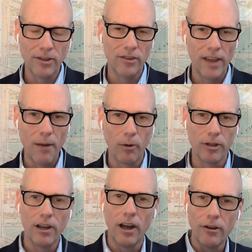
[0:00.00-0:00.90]
And is that
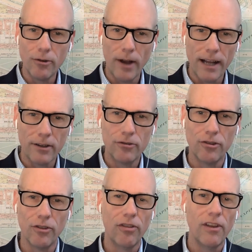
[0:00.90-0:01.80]
what contractors
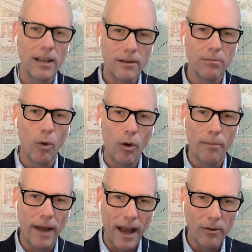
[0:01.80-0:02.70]
should think more
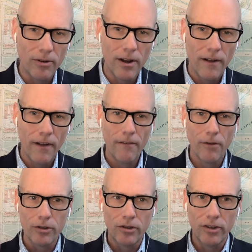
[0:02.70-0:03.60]
about
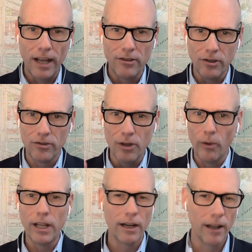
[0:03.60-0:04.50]
versus that just
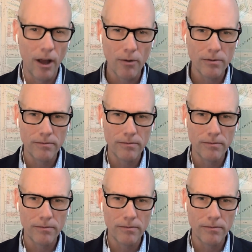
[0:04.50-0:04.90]
going it alone?